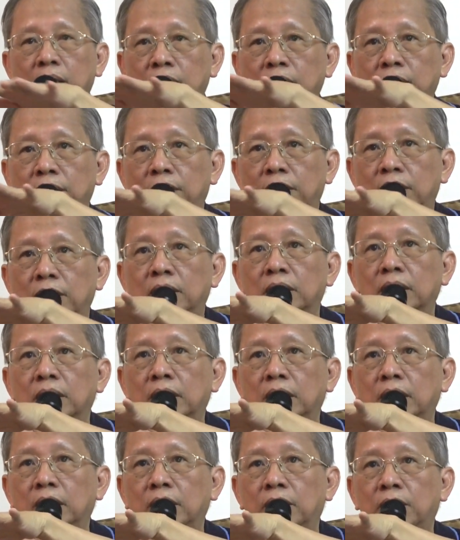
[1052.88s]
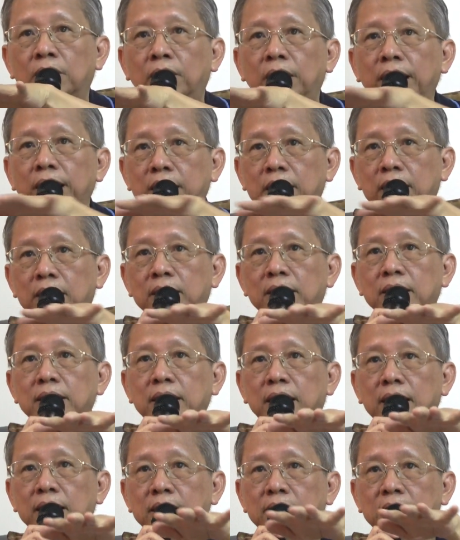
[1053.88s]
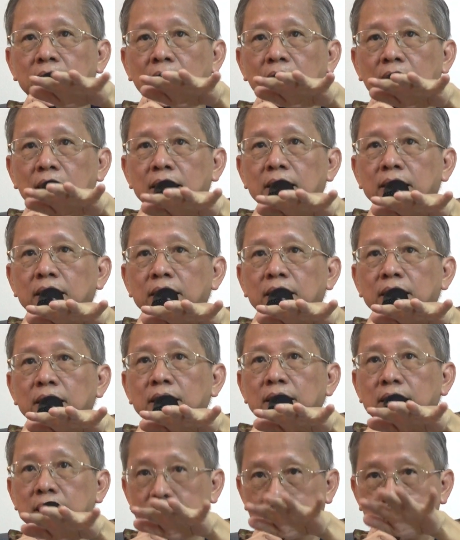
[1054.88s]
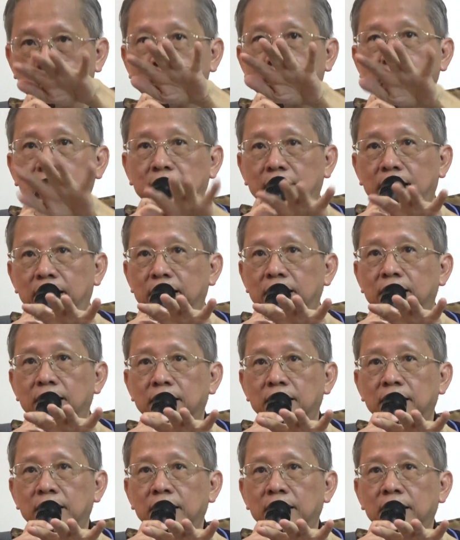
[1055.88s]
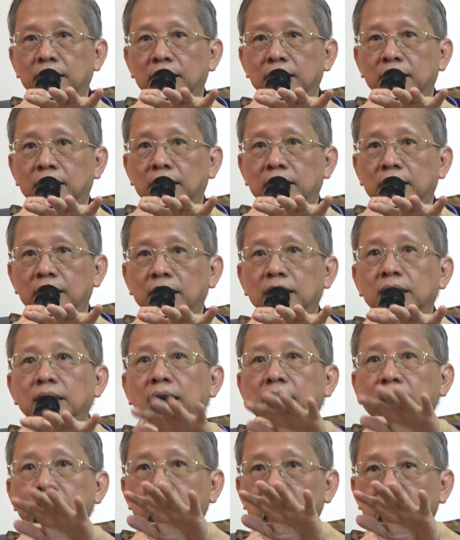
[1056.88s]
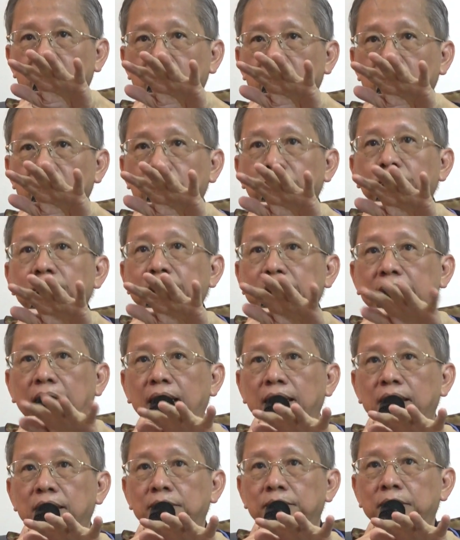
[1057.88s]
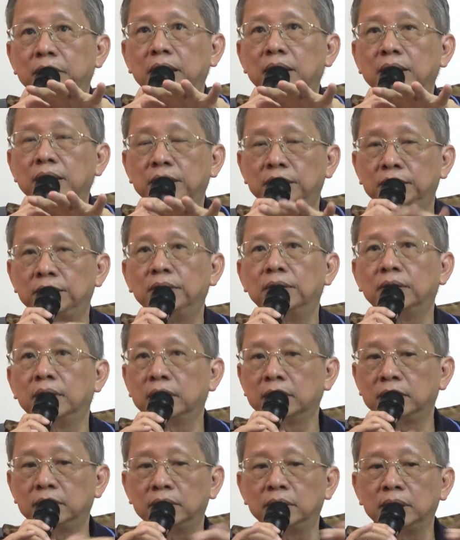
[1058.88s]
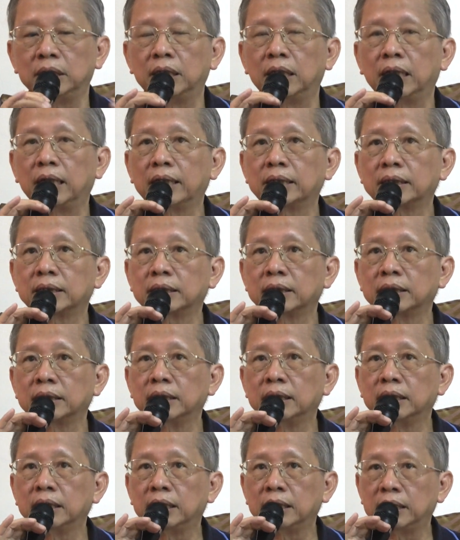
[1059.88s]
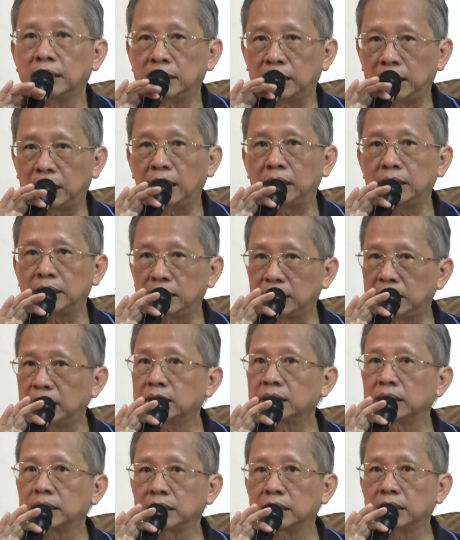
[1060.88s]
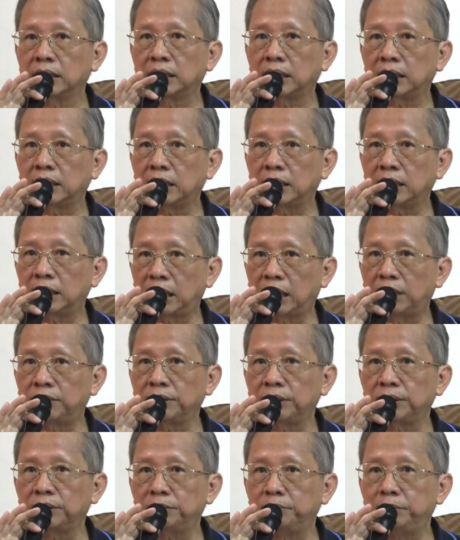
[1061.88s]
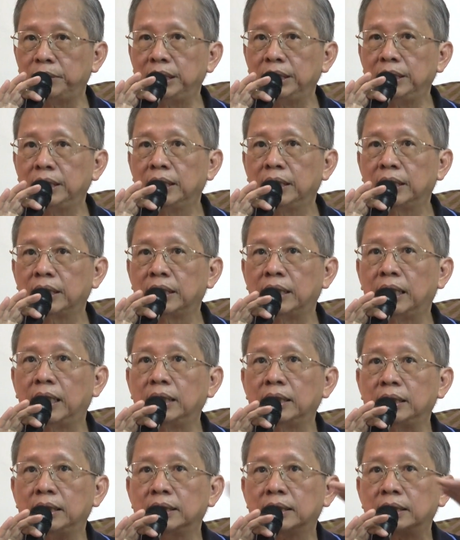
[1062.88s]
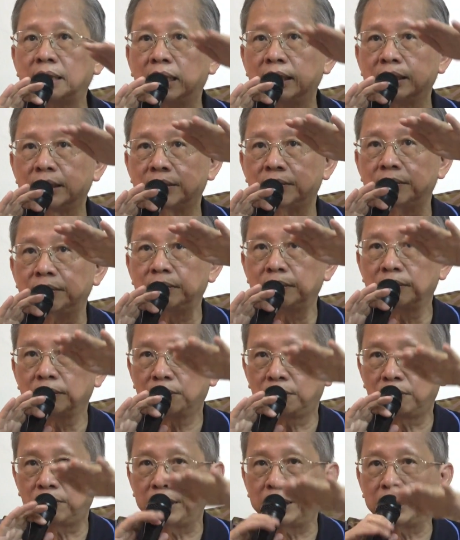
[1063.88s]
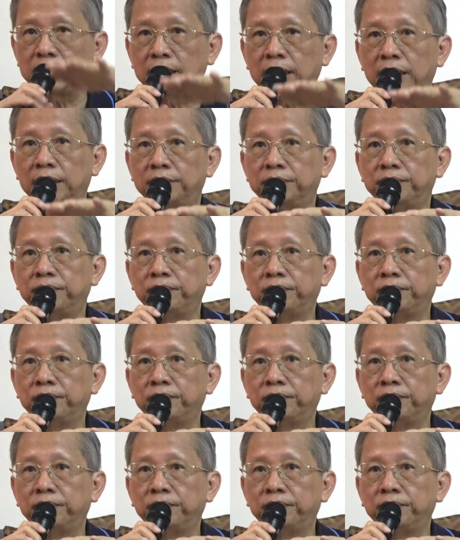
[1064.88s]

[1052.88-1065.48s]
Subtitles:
Your quietness and silence is the beginning. It's actually a good sign because you know how to relax and just allow it to be. Then it starts to quiet down.